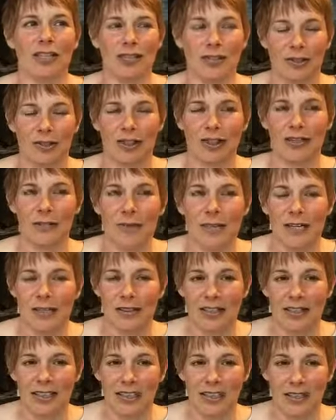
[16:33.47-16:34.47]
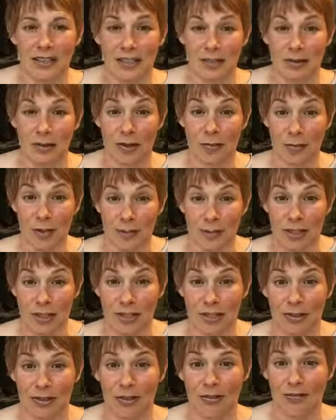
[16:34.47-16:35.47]
either email list or maybe
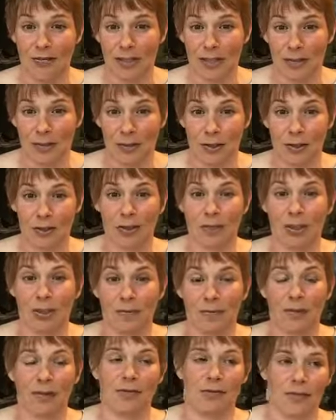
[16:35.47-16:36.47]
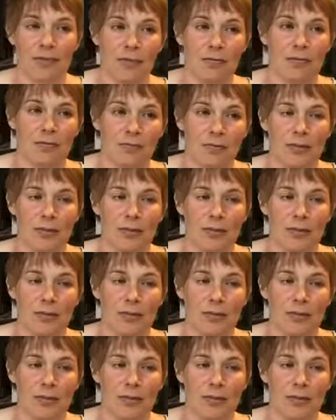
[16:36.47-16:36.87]
into a Facebook group if you